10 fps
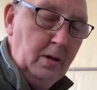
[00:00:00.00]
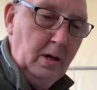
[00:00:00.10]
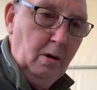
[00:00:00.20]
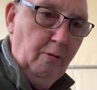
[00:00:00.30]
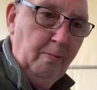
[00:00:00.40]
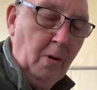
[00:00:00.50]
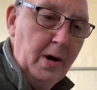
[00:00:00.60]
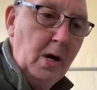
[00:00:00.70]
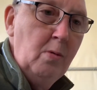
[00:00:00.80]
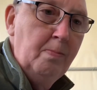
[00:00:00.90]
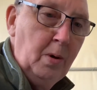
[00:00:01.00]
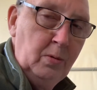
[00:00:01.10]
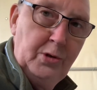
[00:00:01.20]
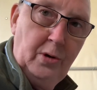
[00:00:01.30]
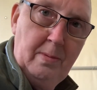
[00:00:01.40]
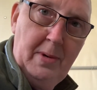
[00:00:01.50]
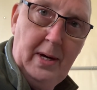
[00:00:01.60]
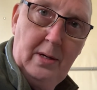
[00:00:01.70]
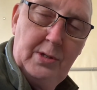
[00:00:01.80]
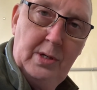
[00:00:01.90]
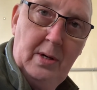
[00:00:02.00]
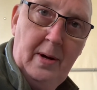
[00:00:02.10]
of my own bonsai mix,